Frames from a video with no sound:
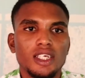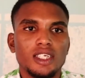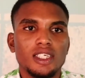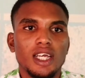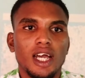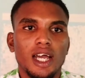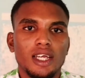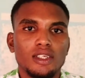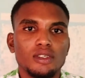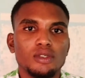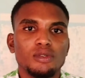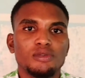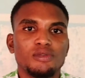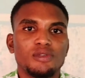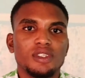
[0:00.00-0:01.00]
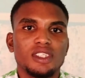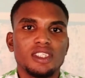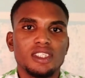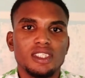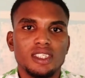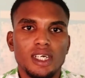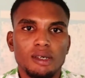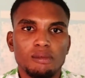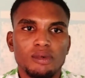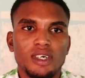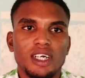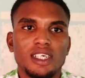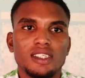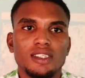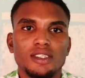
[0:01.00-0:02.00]
I know you've written JAMB
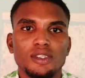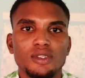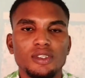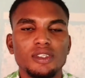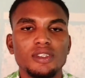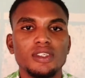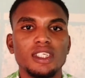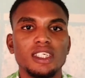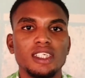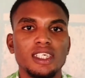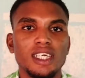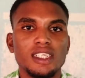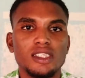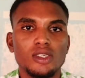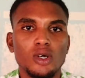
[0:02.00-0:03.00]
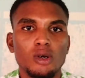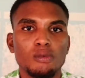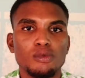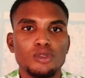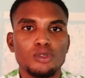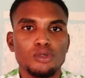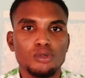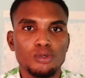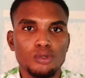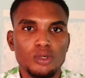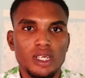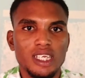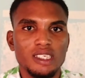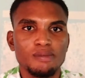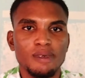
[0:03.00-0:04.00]
and you didn't really get up to
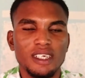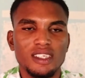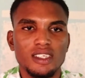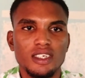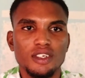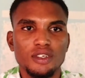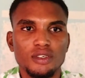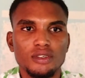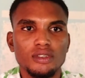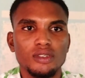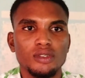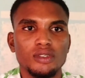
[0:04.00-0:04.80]
expectation.